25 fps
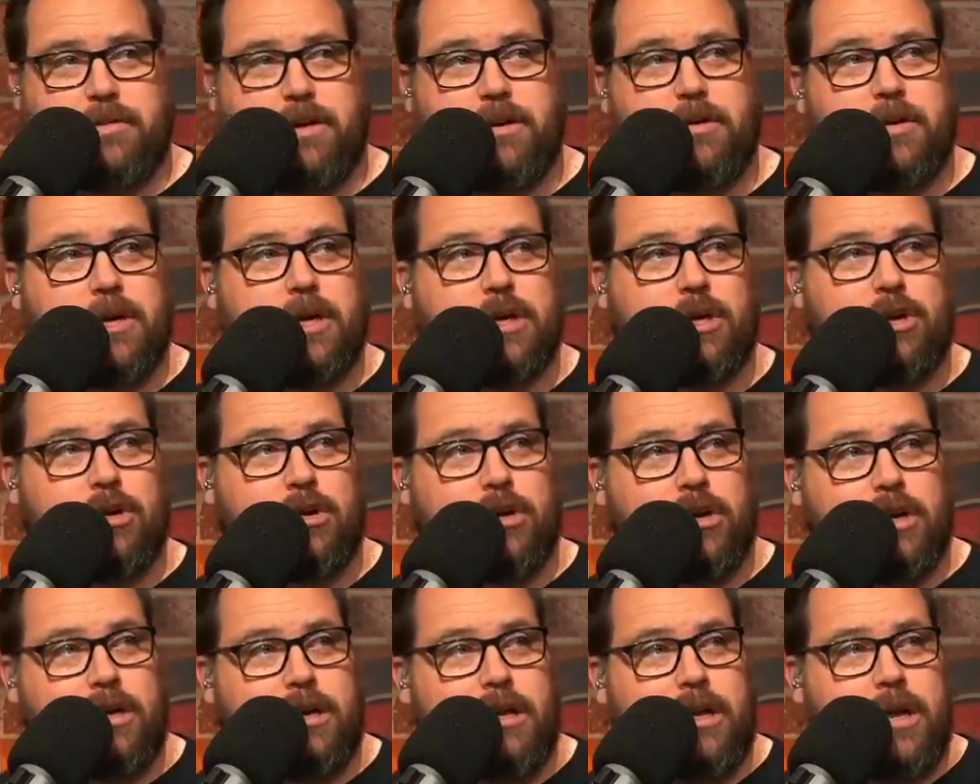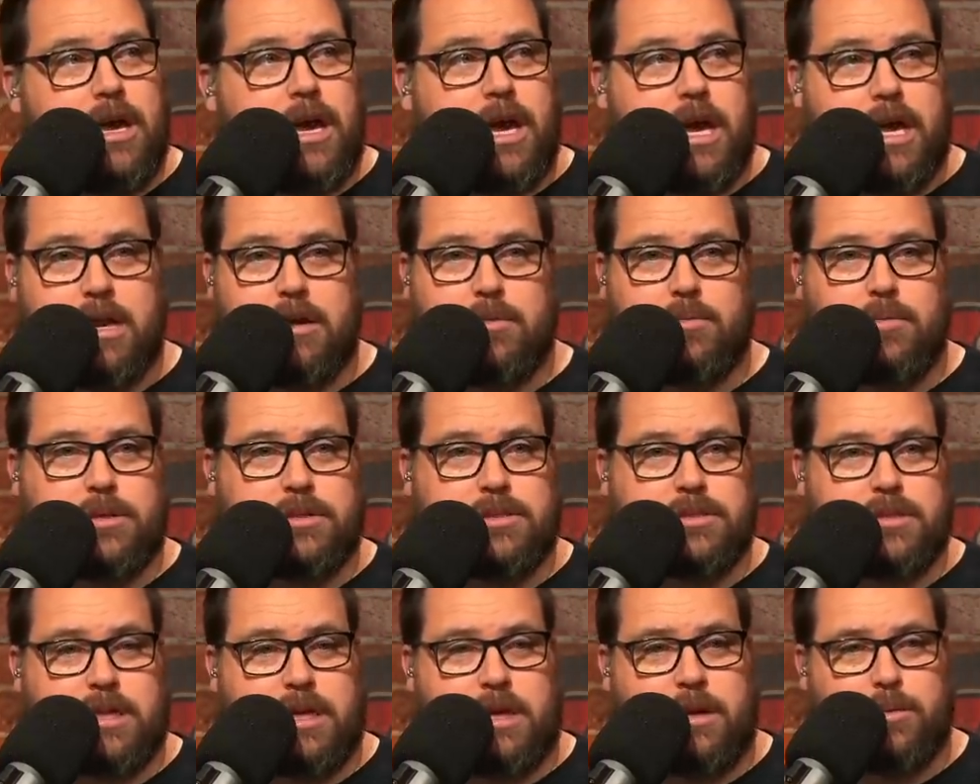very good. And
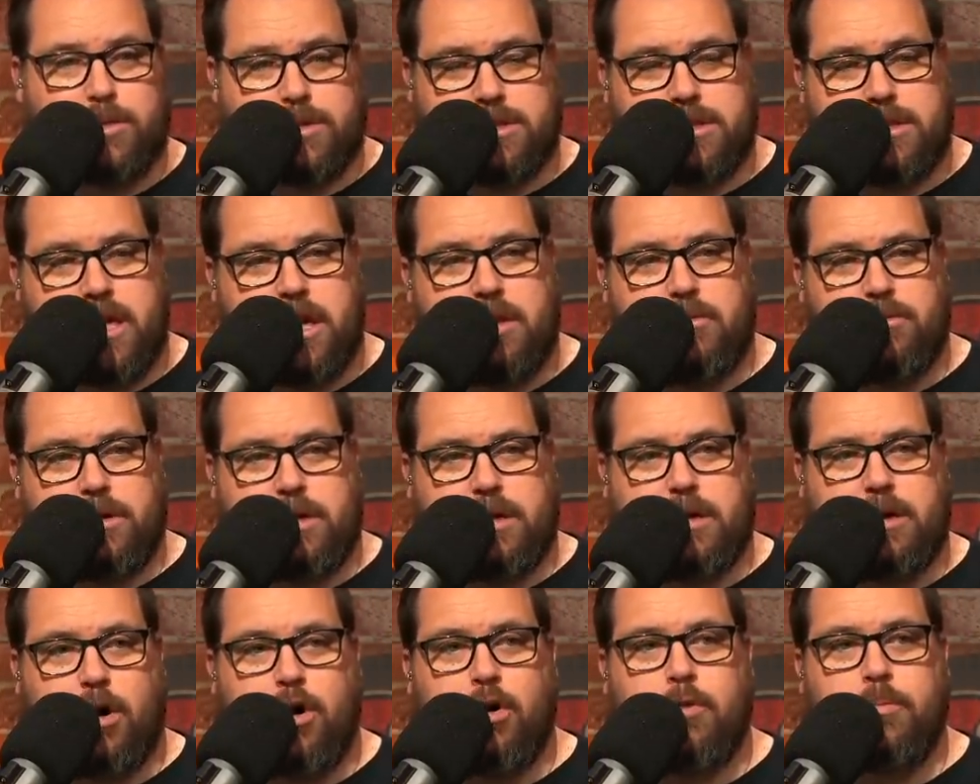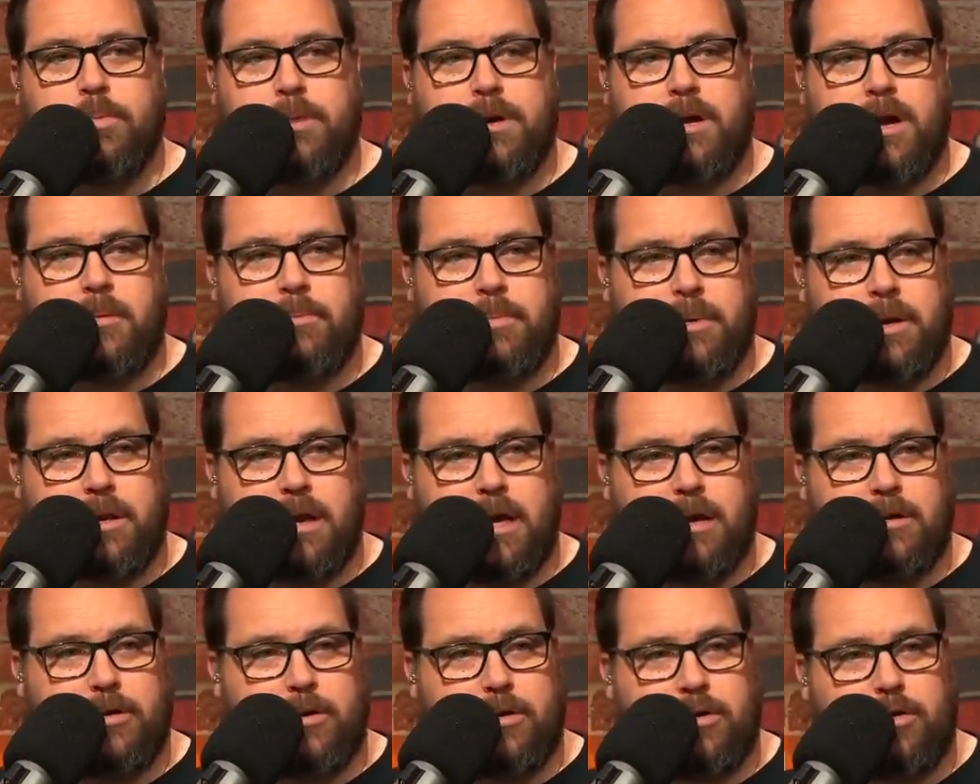he was not really opened up and
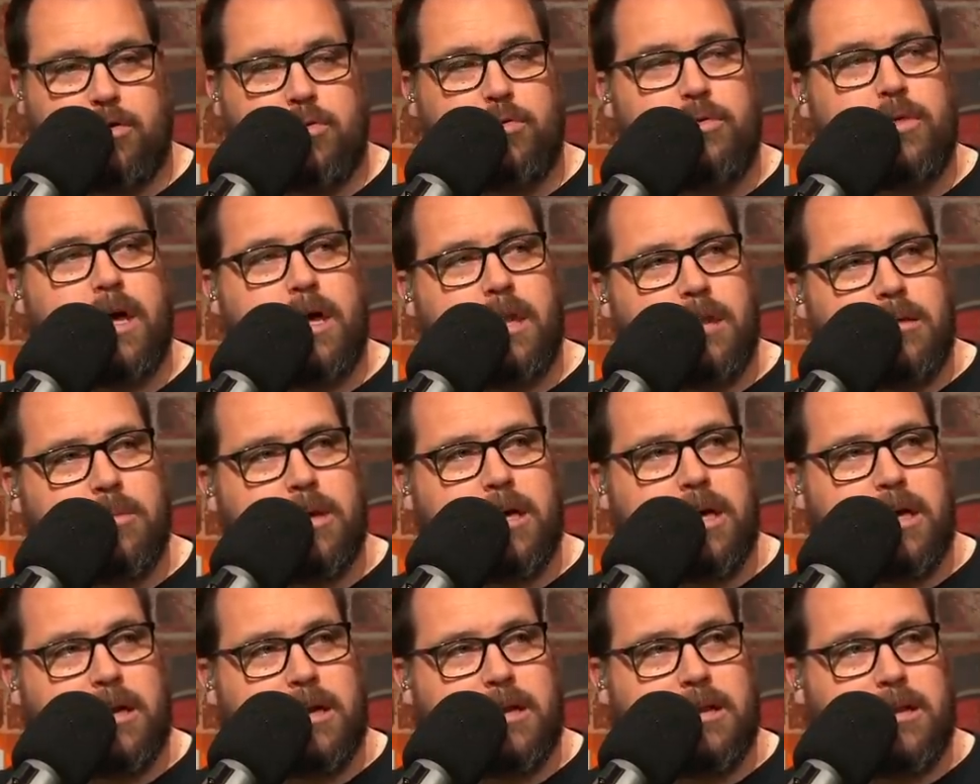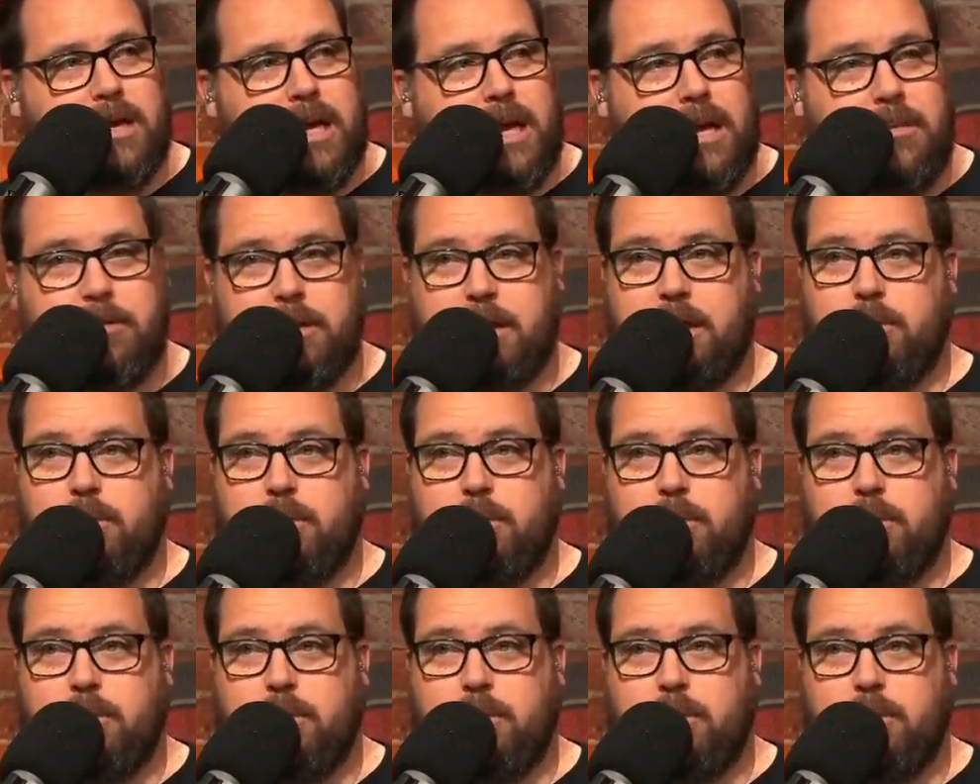allowed to do that in the beginning of the game.